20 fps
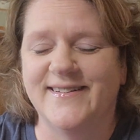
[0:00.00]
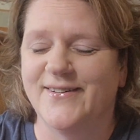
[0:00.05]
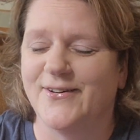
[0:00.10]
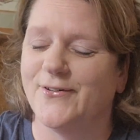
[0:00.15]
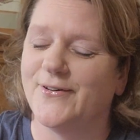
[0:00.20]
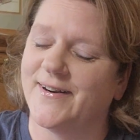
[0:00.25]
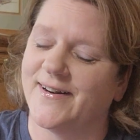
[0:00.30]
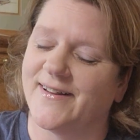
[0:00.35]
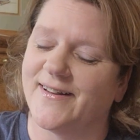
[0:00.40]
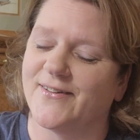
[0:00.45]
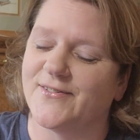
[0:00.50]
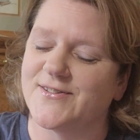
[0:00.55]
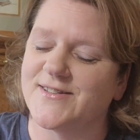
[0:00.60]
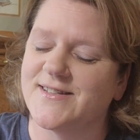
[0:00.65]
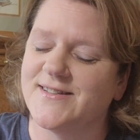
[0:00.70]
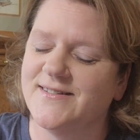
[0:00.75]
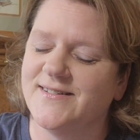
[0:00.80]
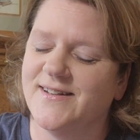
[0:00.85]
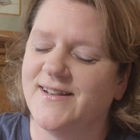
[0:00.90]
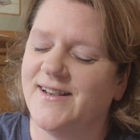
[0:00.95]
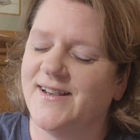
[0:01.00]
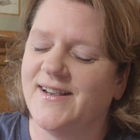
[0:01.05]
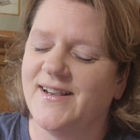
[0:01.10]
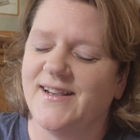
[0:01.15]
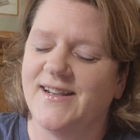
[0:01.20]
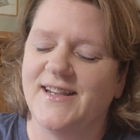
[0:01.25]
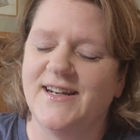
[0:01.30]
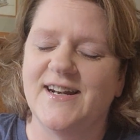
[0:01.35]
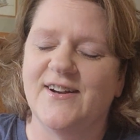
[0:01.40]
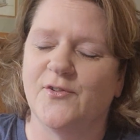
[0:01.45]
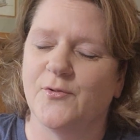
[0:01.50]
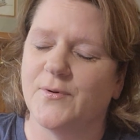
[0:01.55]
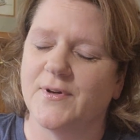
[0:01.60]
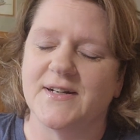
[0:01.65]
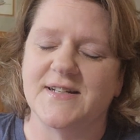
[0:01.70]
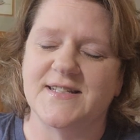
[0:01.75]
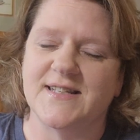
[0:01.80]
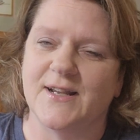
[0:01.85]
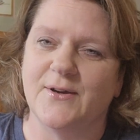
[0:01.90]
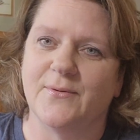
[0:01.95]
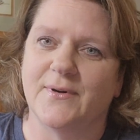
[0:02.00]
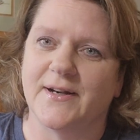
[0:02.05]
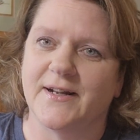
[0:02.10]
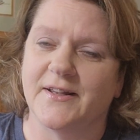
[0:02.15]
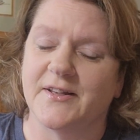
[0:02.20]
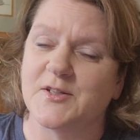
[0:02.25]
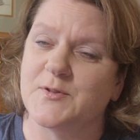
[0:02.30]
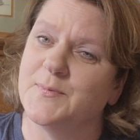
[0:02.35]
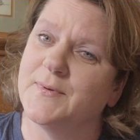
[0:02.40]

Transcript: What else? You never want to say what else,